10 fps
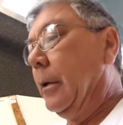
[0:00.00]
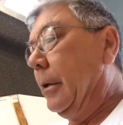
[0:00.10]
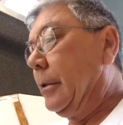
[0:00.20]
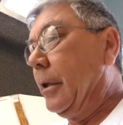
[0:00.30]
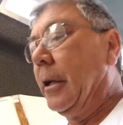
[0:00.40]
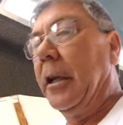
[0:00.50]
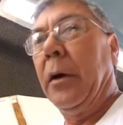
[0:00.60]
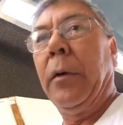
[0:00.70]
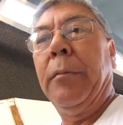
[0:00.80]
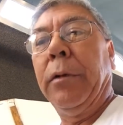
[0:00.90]
it's going to
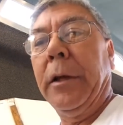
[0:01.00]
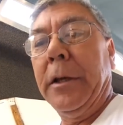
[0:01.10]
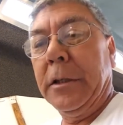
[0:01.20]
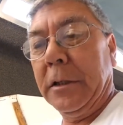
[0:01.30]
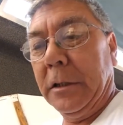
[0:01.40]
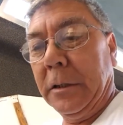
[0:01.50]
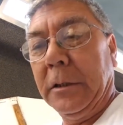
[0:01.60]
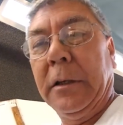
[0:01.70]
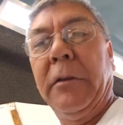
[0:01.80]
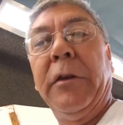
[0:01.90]
get replaced.
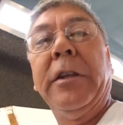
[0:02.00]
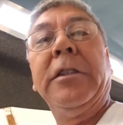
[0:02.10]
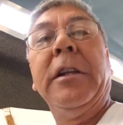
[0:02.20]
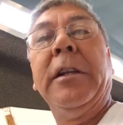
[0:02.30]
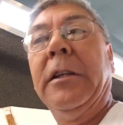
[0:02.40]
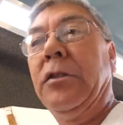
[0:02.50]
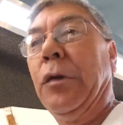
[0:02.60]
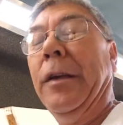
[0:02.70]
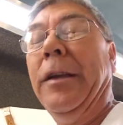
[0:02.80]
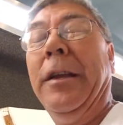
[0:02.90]
Everything's going to get
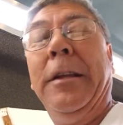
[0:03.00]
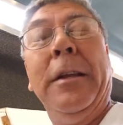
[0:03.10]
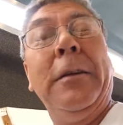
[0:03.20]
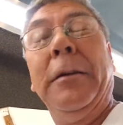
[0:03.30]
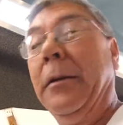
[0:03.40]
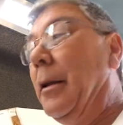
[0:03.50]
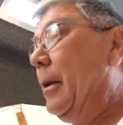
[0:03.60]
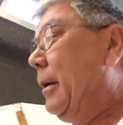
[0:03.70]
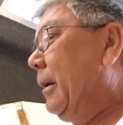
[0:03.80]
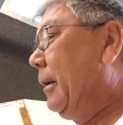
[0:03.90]
treated. And,
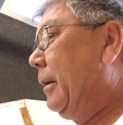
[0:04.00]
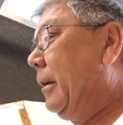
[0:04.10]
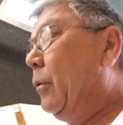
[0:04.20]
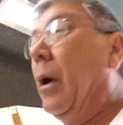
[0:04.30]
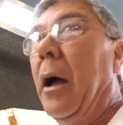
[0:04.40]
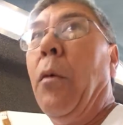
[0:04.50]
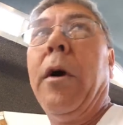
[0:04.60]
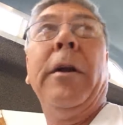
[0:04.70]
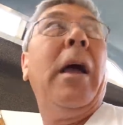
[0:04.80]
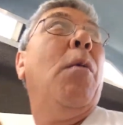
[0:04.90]
well, I
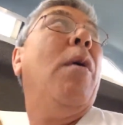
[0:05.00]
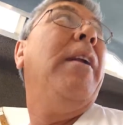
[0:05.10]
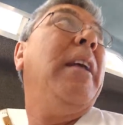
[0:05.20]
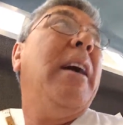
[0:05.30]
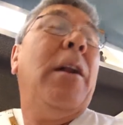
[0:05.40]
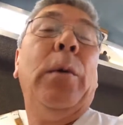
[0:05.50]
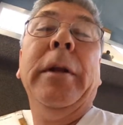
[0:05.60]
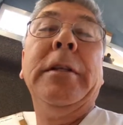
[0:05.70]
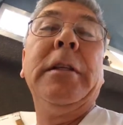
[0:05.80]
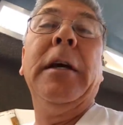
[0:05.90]
wanted to kind of
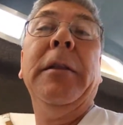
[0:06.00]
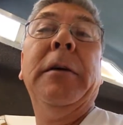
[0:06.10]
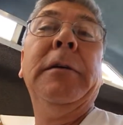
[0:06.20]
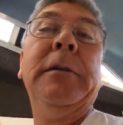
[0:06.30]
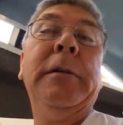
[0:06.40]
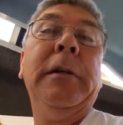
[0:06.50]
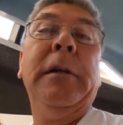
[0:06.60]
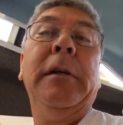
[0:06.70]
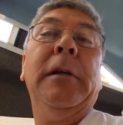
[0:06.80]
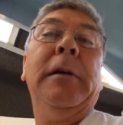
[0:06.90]
redesign
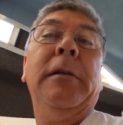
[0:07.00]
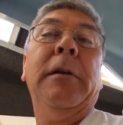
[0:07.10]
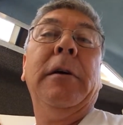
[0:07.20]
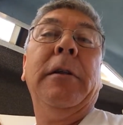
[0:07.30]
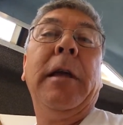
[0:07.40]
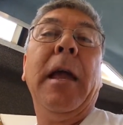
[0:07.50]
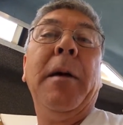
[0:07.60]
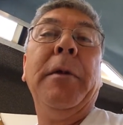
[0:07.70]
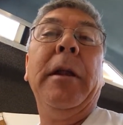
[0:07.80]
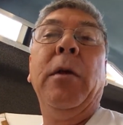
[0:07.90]
the
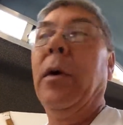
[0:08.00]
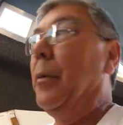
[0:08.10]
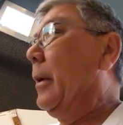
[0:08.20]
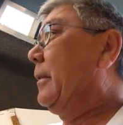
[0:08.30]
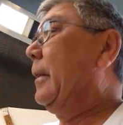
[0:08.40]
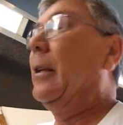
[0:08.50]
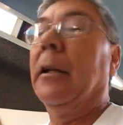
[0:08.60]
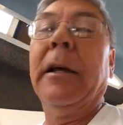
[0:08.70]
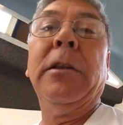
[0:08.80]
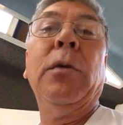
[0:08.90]
cabin anyway because I
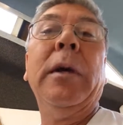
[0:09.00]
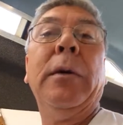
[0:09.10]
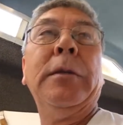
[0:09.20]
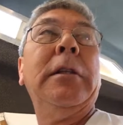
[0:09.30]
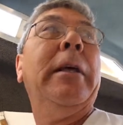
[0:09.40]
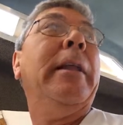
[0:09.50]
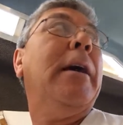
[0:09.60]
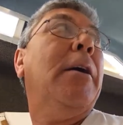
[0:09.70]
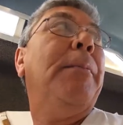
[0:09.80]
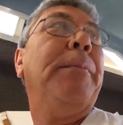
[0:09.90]
didn't like the way it was laid
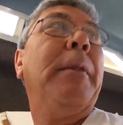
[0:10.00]
out.